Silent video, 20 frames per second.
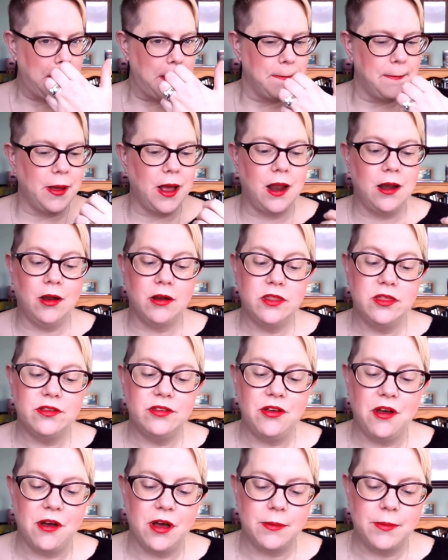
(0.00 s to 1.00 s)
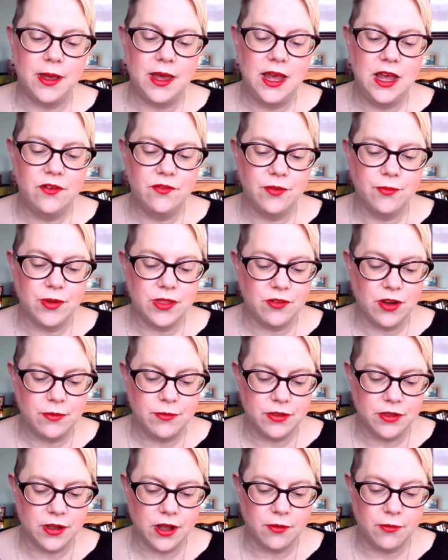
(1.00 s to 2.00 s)
But a lot of the time, even whether I'm
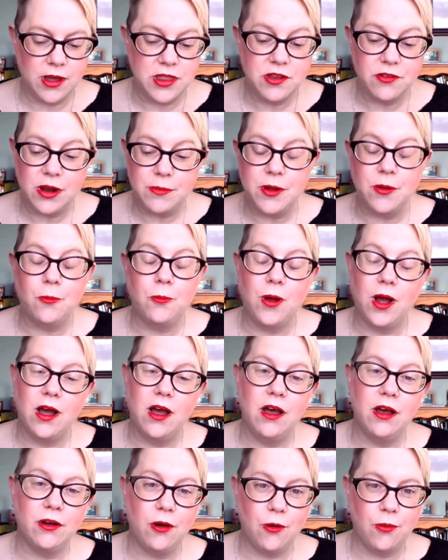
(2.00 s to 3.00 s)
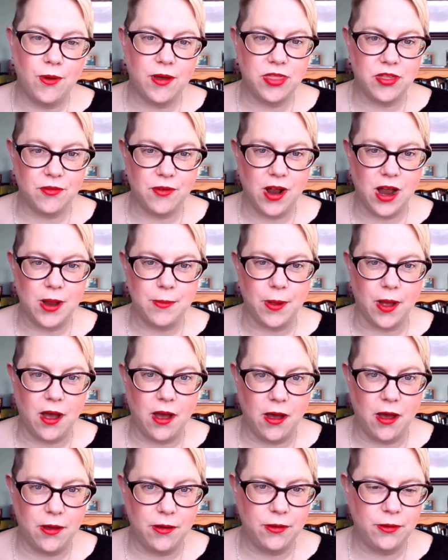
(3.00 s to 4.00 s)
at work or whether I'm at
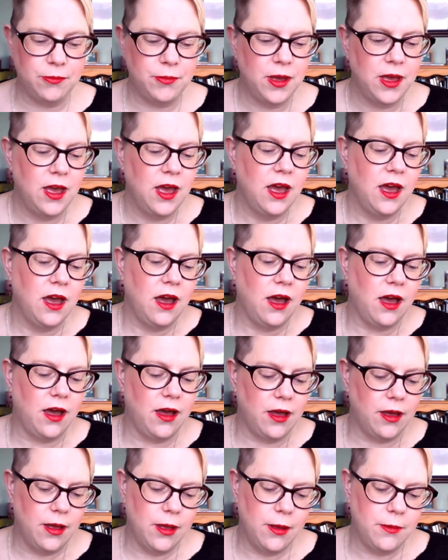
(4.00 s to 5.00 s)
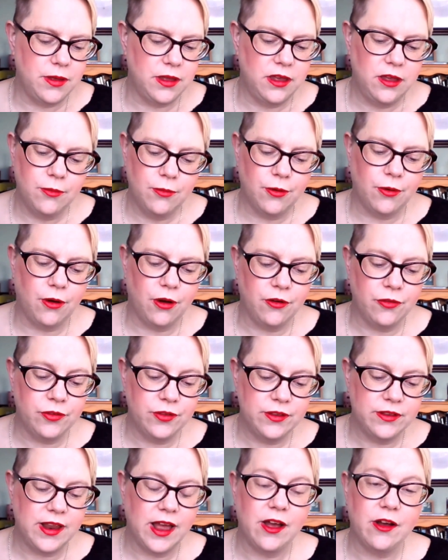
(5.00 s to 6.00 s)
home, you will
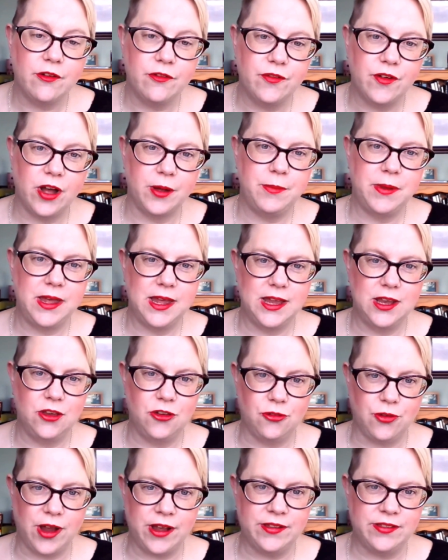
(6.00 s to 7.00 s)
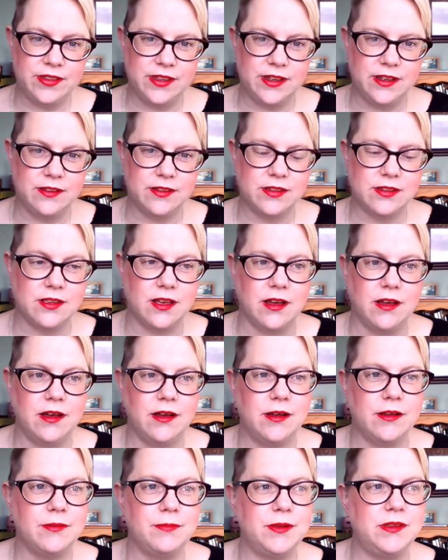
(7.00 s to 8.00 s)
often now find me in dresses,
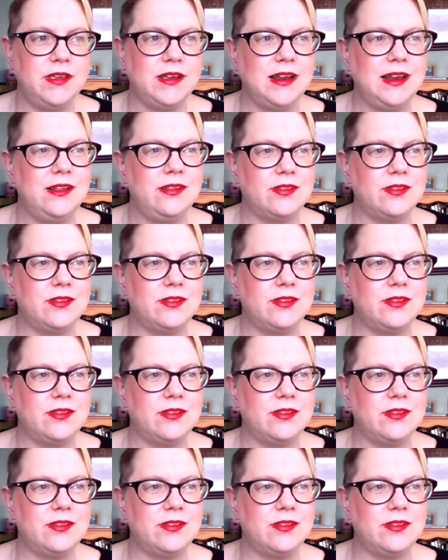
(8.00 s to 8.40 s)
particularly